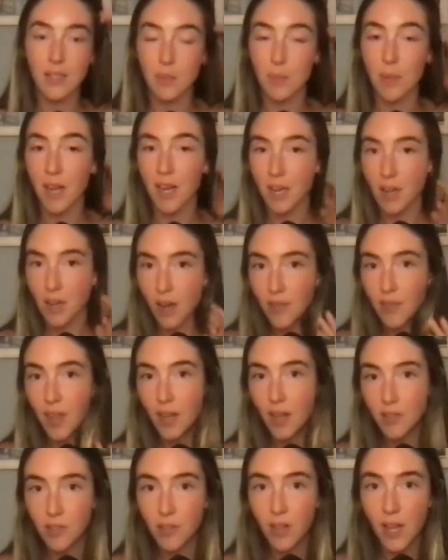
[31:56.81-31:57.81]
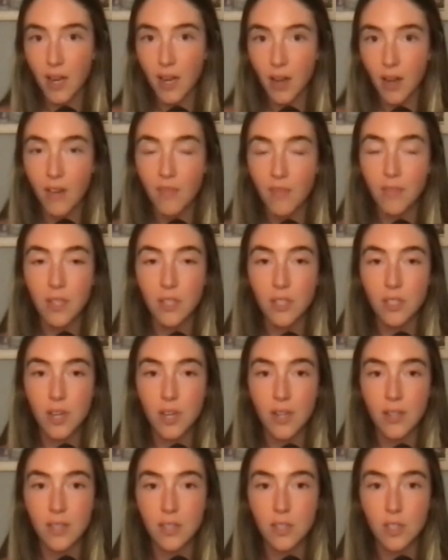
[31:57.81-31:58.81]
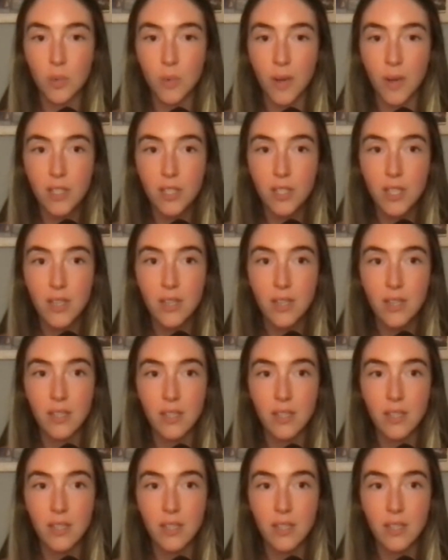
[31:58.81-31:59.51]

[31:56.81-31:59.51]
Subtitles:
depending on the underlying conflict shock situation,